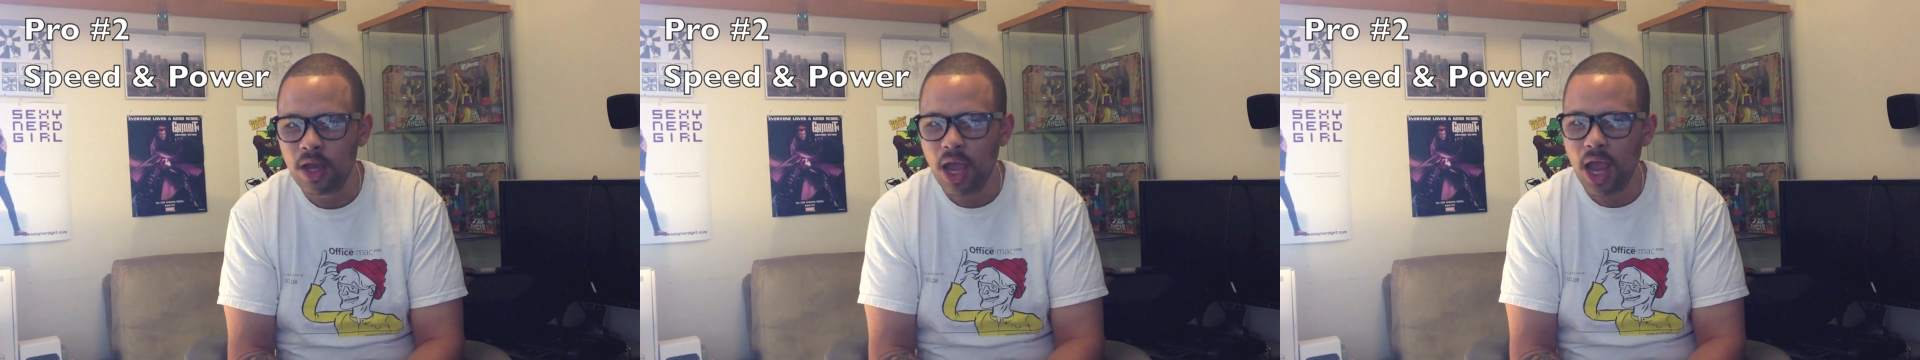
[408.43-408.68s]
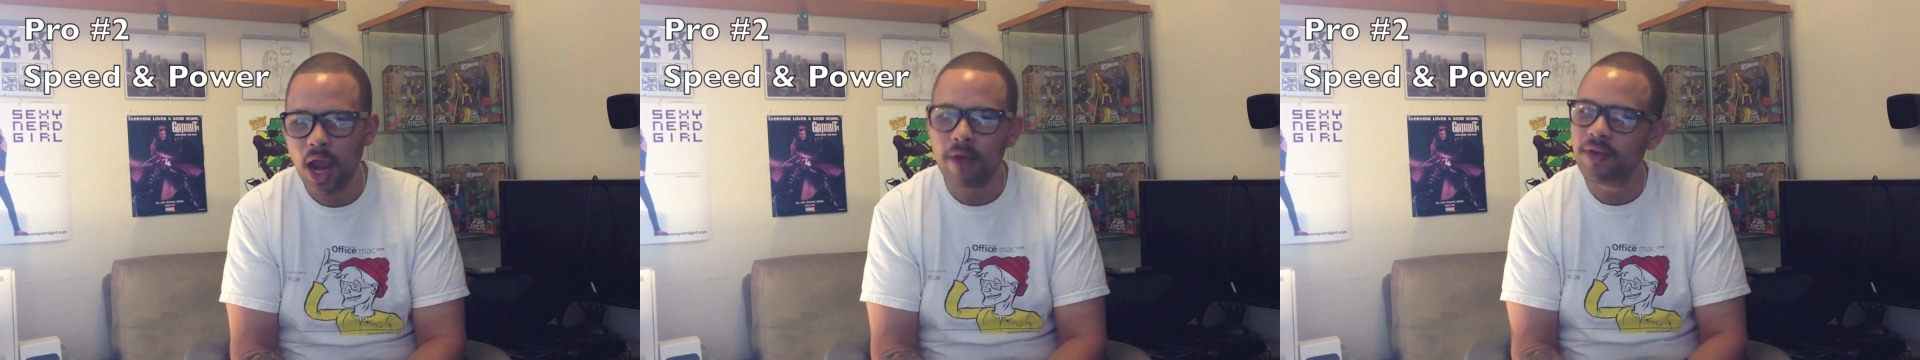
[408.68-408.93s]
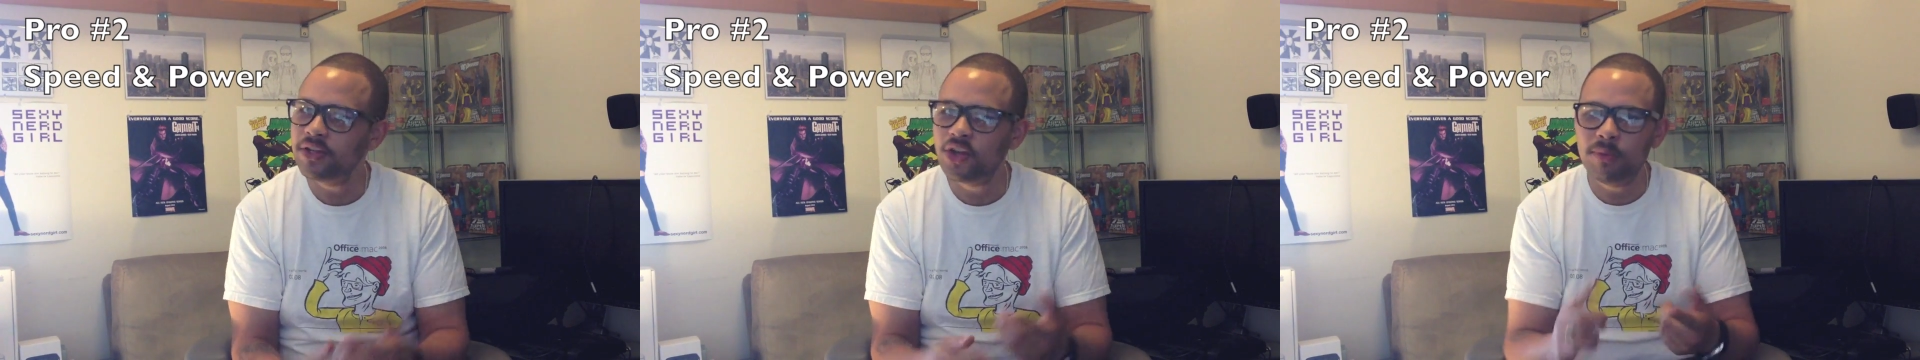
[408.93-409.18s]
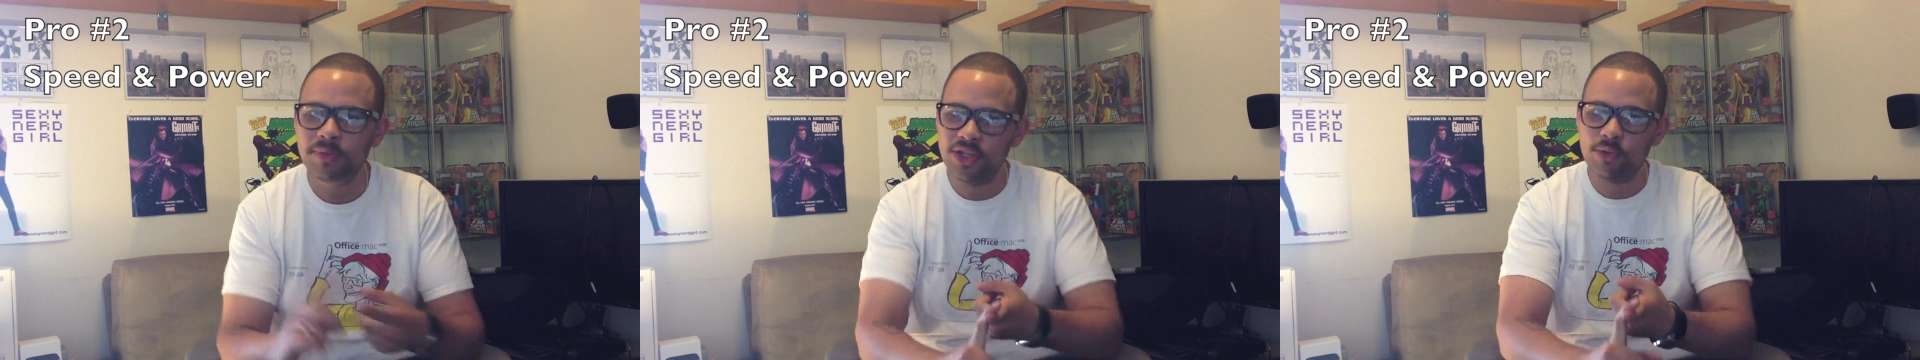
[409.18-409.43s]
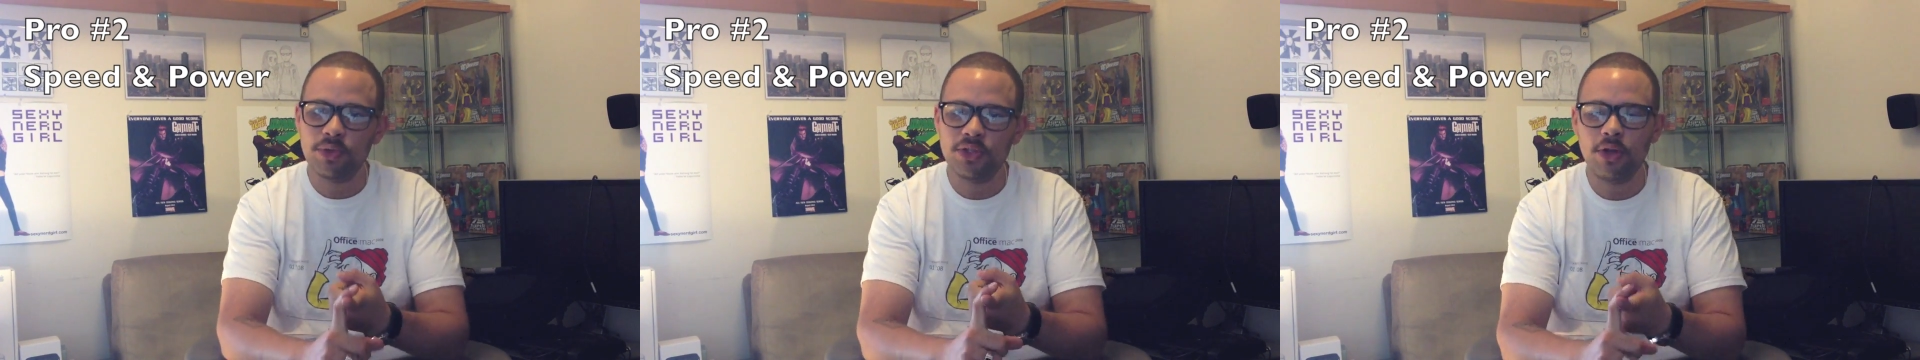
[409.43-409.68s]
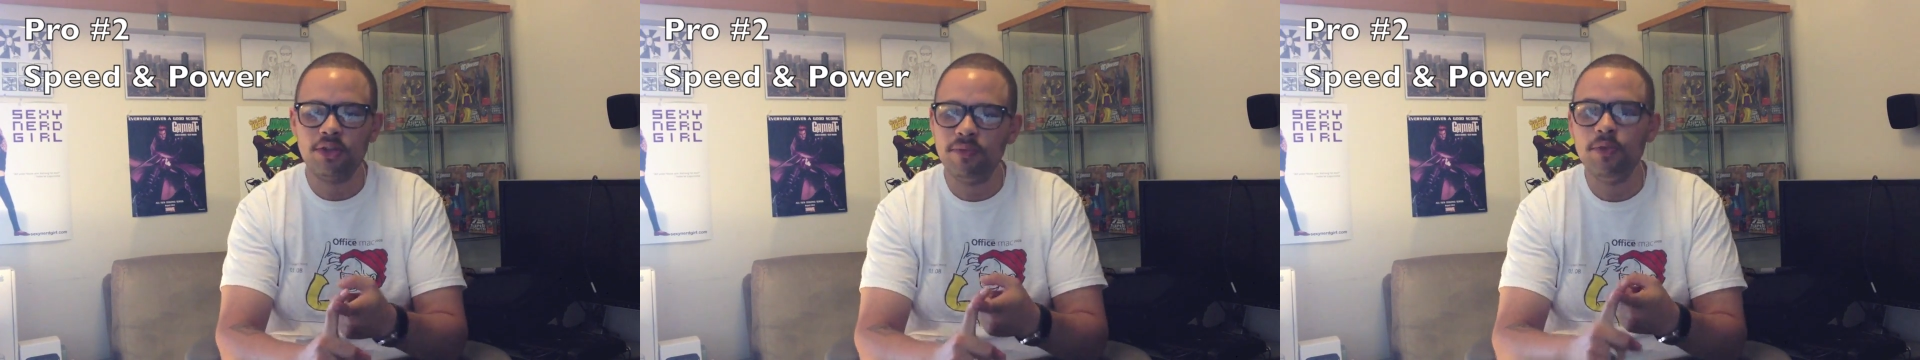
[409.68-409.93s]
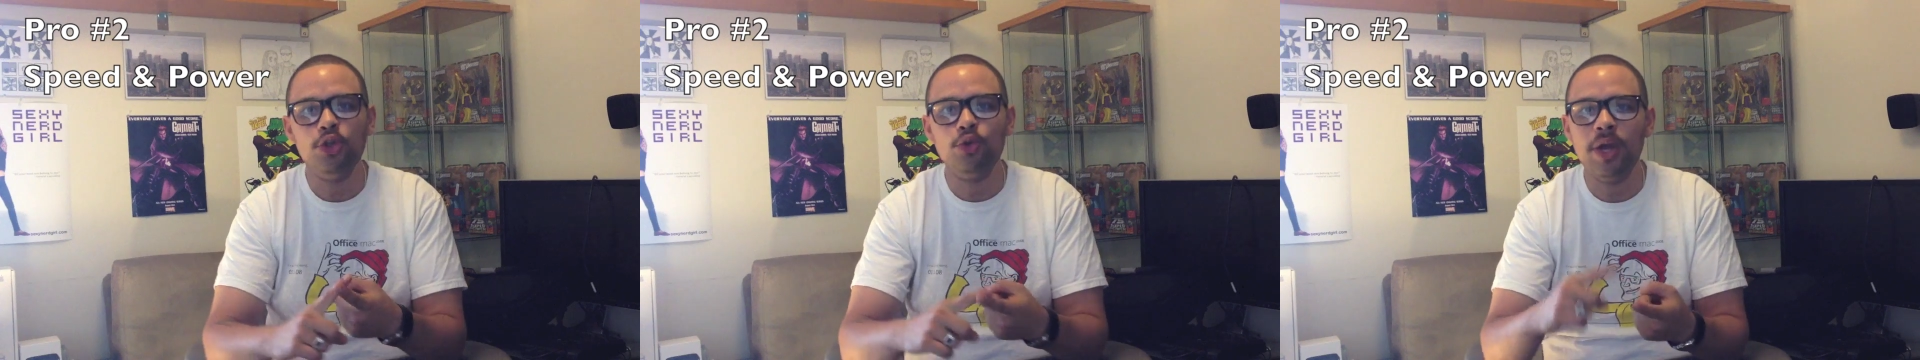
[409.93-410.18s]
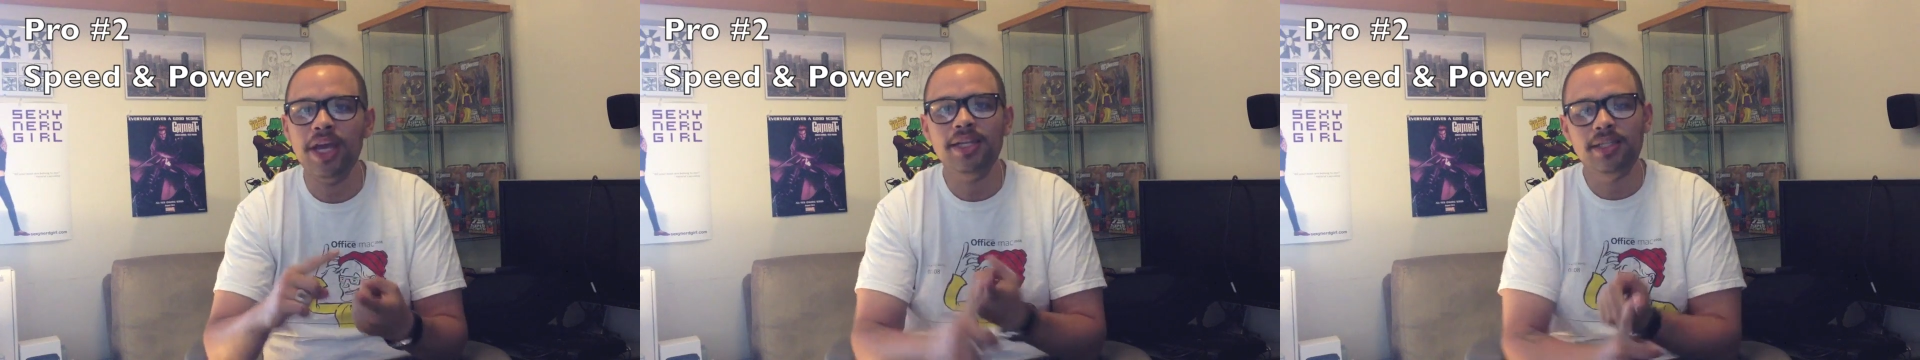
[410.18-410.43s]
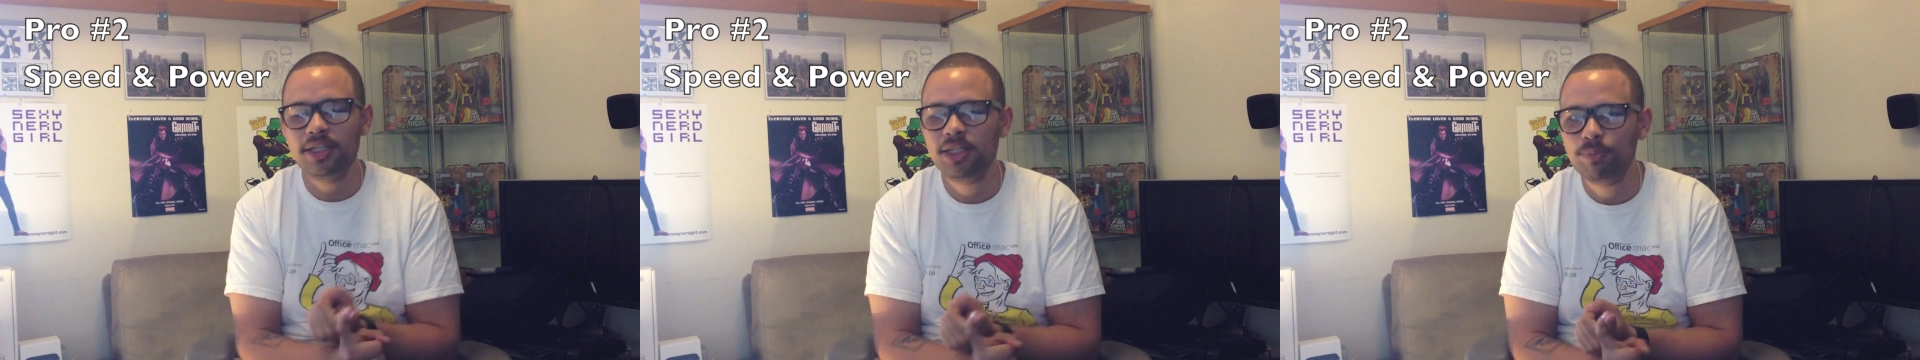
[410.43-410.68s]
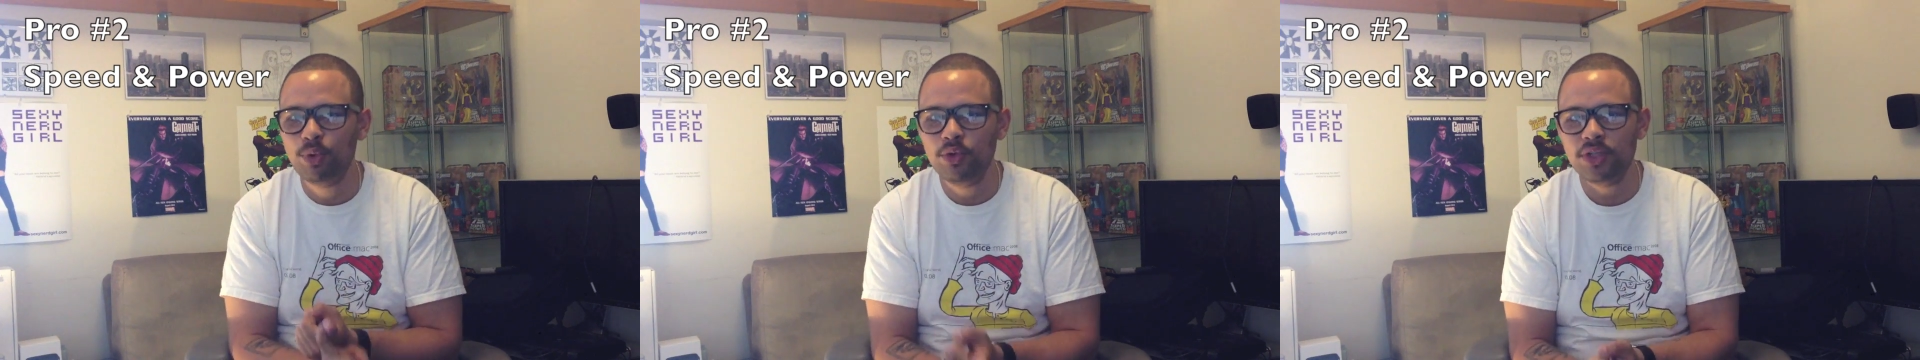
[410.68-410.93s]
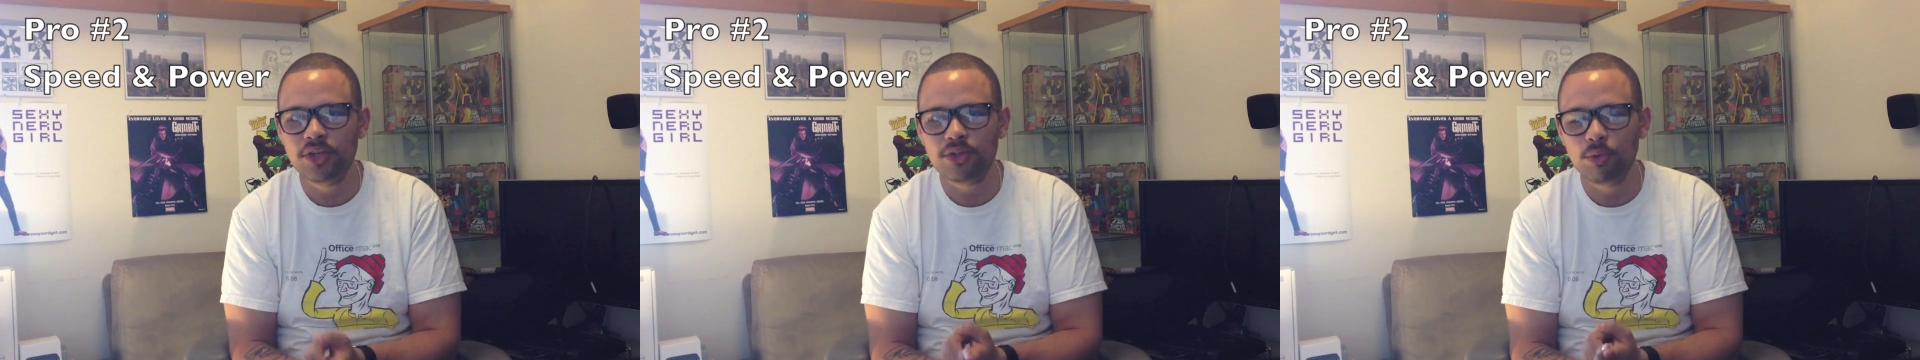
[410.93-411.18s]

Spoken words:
And this comes as a result of the new A6 processor,